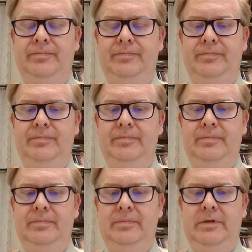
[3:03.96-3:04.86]

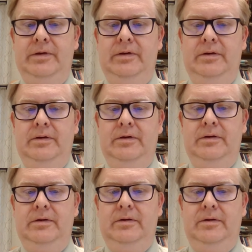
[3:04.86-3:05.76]

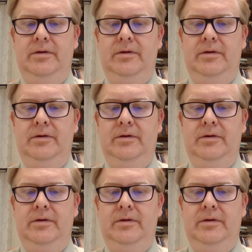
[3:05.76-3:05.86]
Nobody speaks.